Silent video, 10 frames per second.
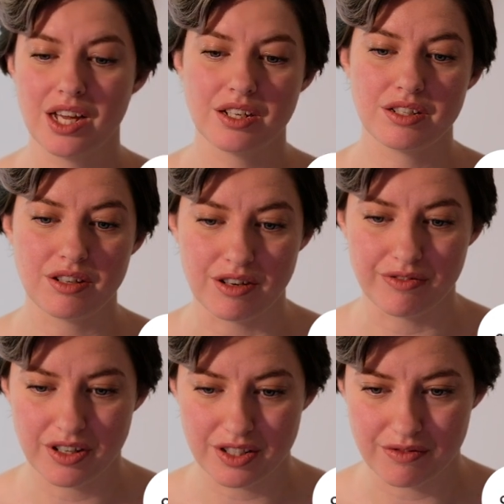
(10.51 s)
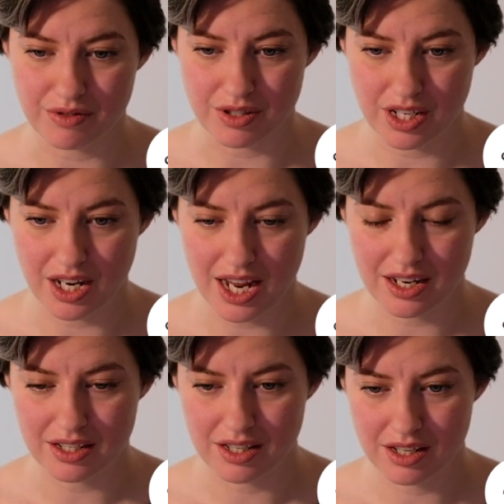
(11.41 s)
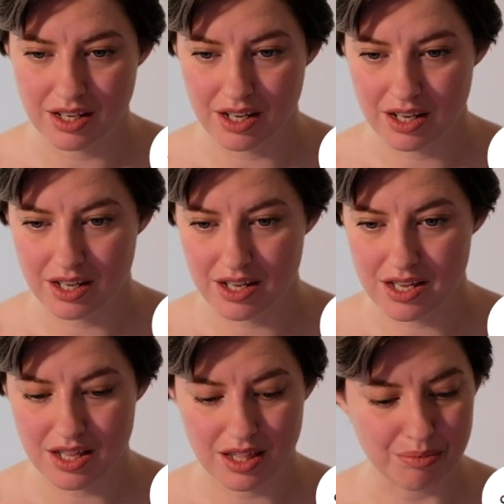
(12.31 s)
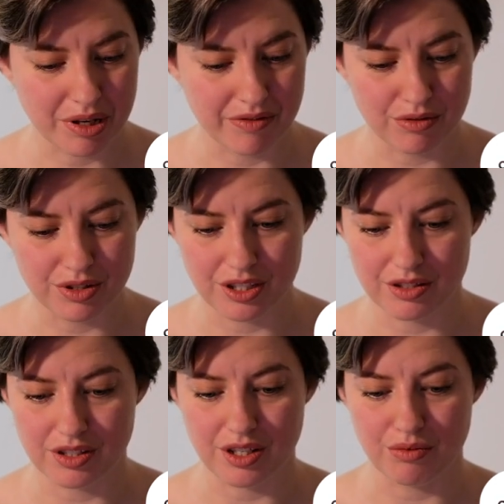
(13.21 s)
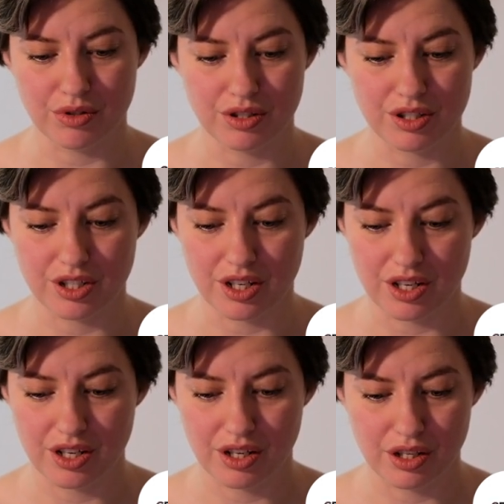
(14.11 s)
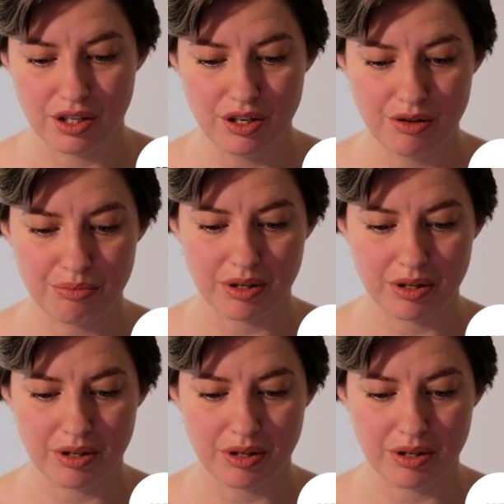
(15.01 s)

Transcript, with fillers: So, first of all, select the bit of audio that you want to loop.